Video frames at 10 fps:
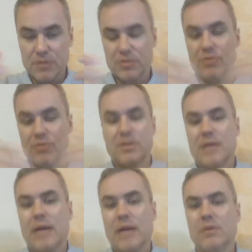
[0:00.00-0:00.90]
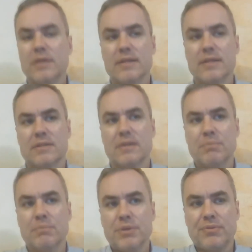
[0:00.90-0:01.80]
So not only is it
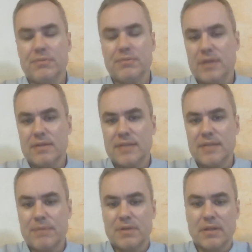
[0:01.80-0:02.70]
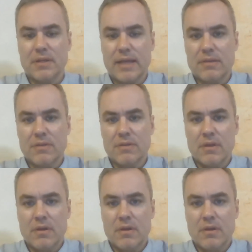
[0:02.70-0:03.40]
a myth that depth and length